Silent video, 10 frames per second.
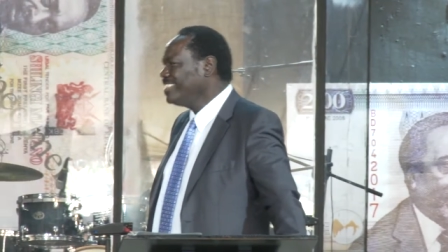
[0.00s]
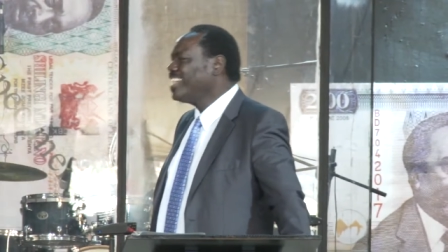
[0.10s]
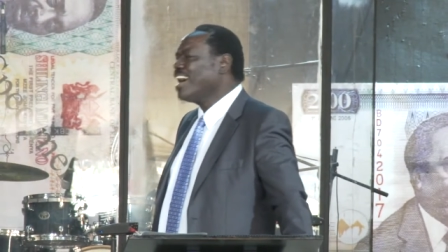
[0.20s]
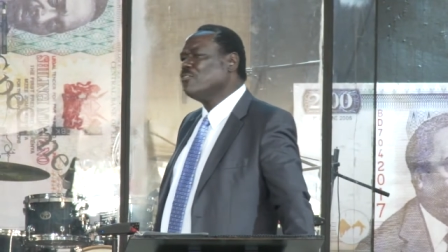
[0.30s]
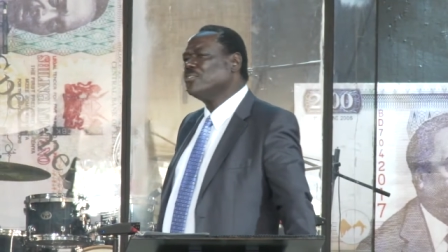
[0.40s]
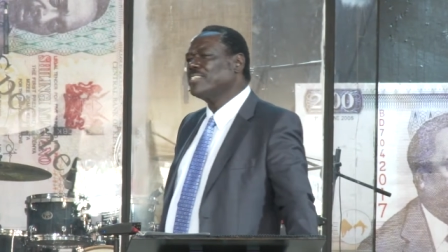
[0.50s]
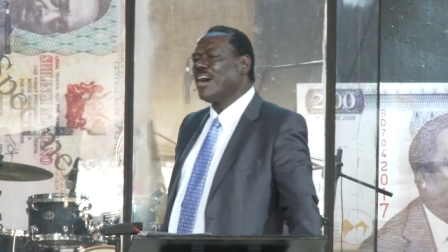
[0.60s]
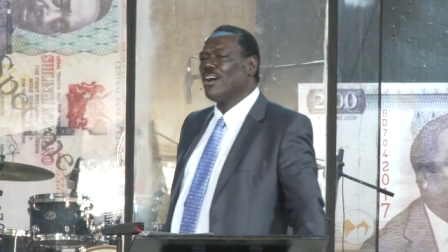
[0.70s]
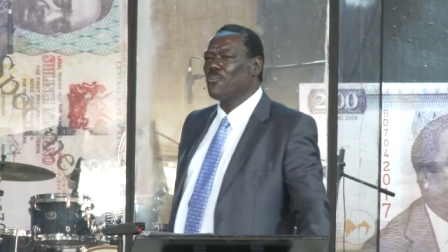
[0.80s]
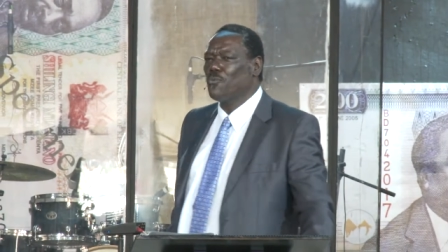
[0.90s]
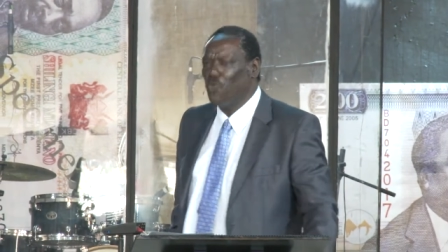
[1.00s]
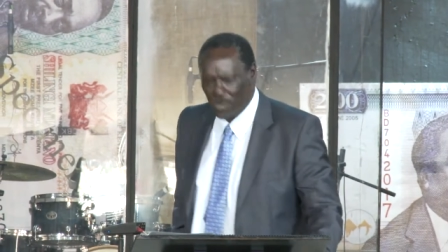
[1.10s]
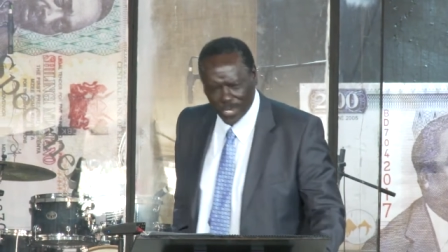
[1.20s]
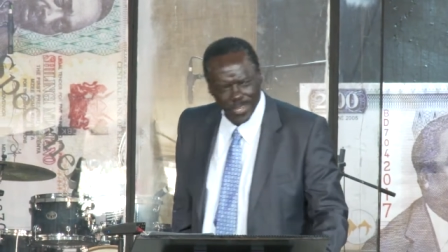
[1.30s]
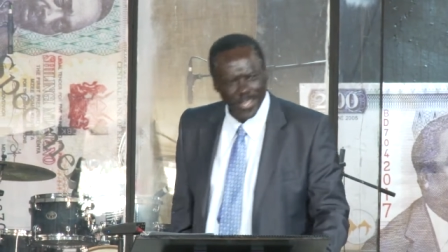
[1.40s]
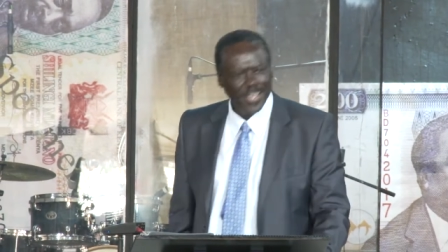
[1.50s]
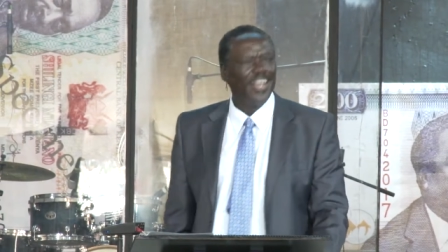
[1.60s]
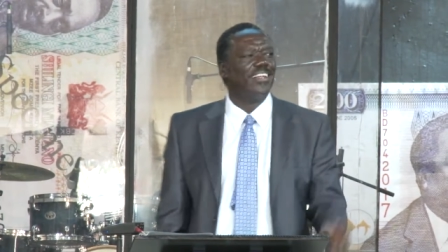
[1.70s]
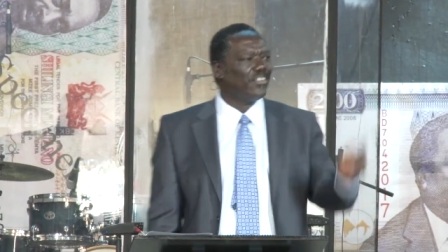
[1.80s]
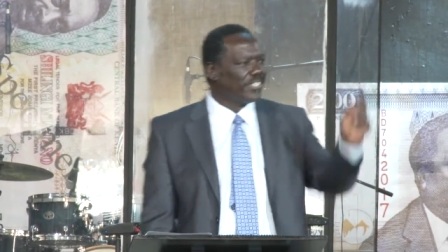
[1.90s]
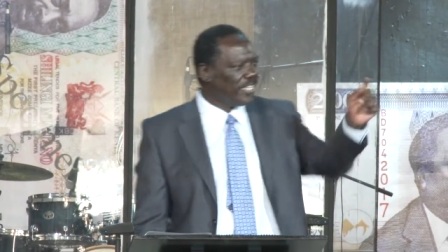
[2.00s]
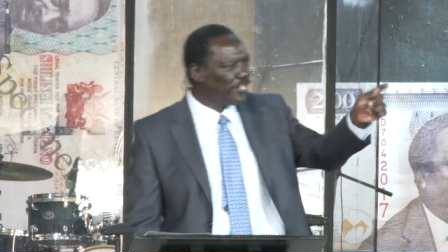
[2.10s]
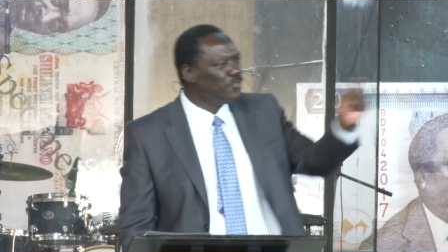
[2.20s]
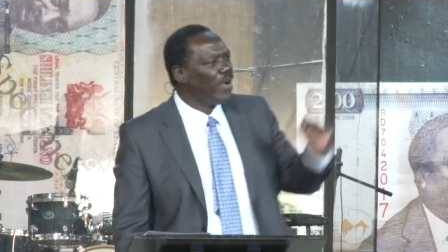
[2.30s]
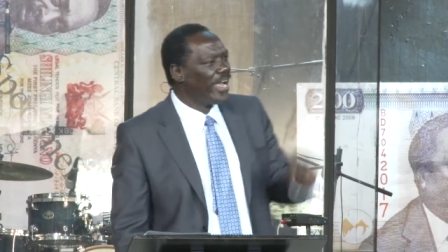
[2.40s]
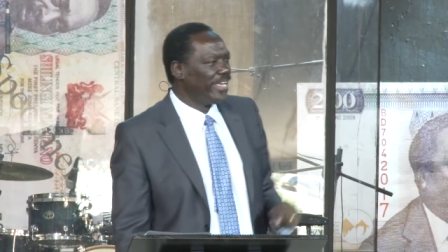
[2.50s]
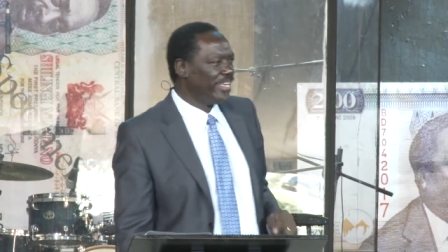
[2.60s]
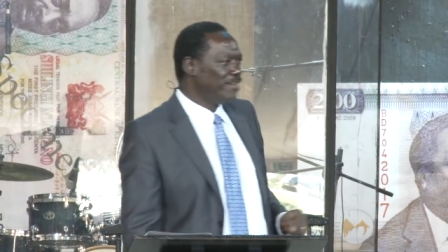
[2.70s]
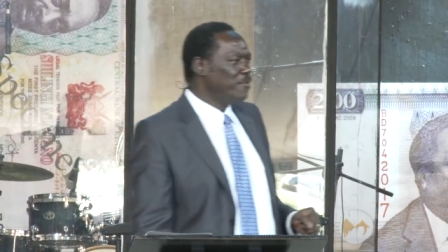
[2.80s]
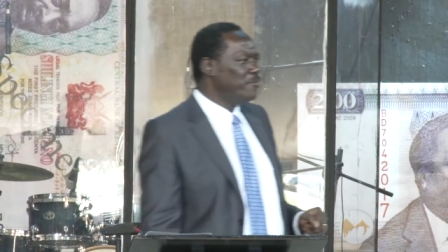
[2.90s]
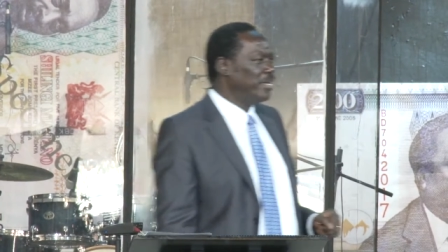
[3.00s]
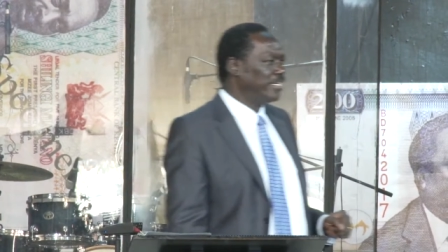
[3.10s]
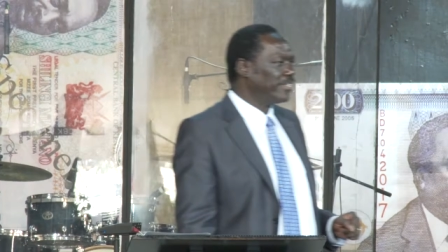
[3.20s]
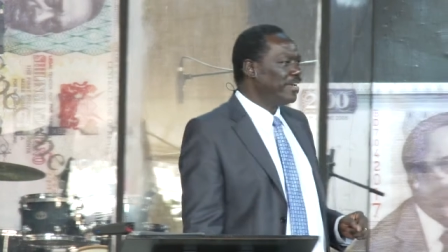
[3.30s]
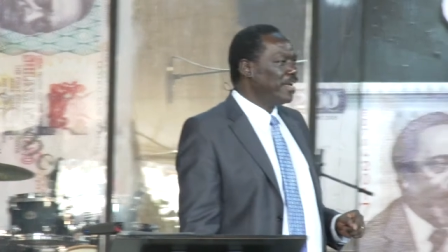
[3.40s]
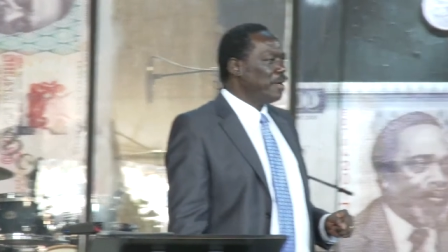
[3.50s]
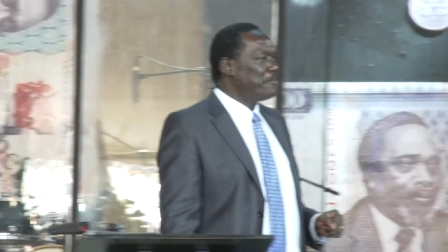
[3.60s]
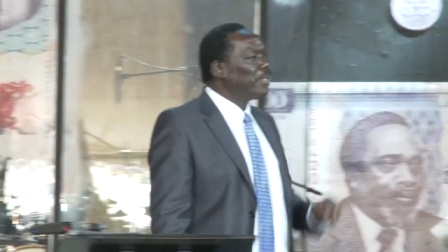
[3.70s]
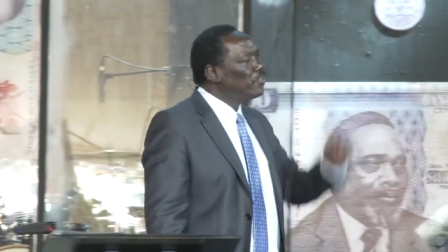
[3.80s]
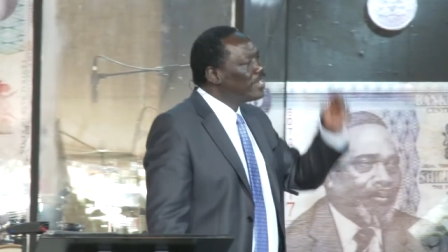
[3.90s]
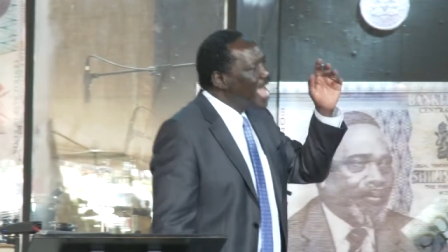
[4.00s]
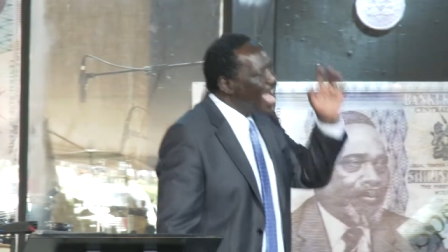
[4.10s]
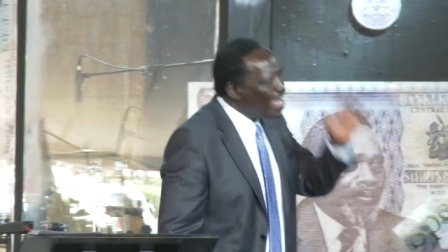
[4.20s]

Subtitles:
SACCOs are good, and I'll tell you why in a moment. But on